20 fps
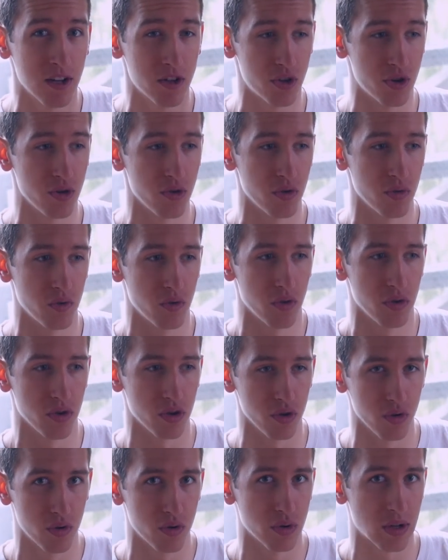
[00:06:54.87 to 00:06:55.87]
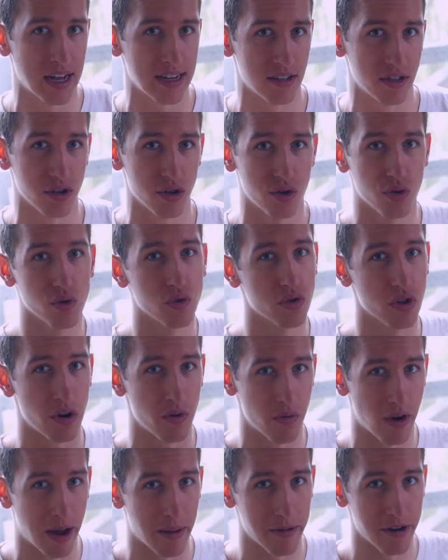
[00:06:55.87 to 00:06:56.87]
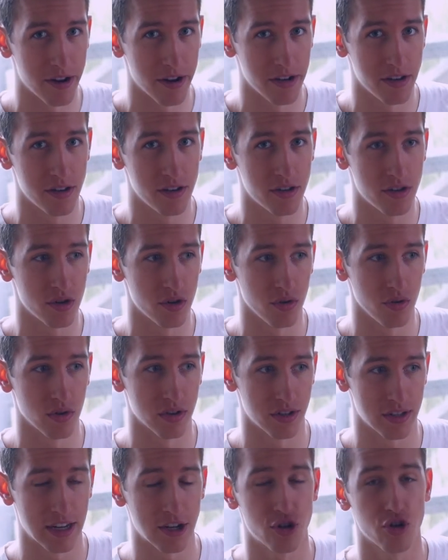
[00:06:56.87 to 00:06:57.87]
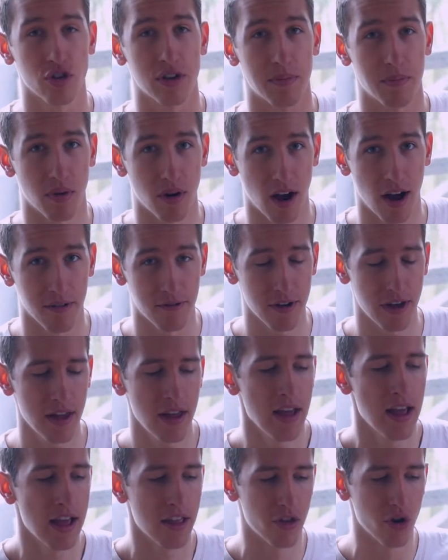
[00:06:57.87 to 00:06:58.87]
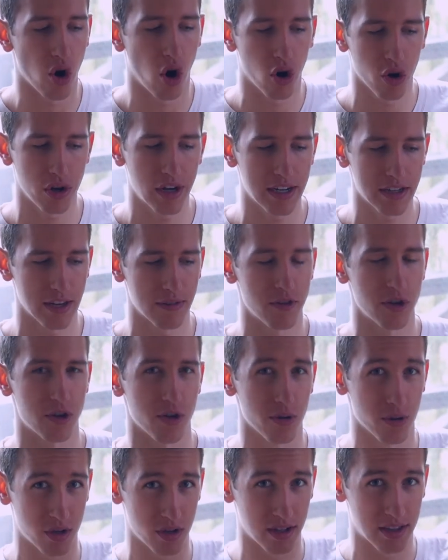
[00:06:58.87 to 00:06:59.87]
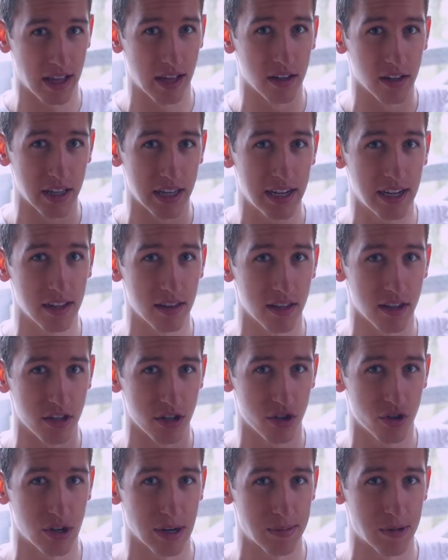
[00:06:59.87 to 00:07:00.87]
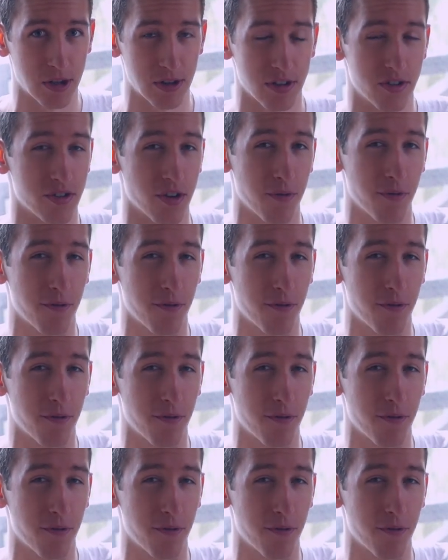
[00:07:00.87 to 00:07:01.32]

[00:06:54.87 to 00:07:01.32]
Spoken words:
to utilize the tools on Robinhood to essentially profit, then all you guys have to do is click that link in the description. There's a